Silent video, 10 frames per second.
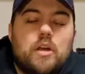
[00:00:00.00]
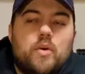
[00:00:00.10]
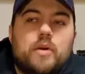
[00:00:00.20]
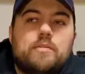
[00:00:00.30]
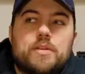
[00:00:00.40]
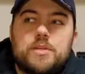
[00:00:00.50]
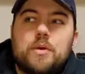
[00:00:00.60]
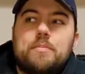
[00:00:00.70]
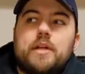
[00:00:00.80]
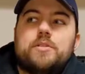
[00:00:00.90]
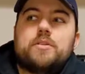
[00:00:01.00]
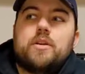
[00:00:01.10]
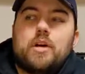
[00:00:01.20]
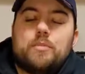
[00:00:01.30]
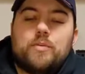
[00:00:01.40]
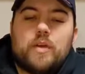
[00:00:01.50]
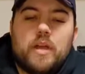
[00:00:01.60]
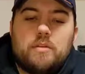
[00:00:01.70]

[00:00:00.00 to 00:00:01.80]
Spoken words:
whenever someone paints their armor red,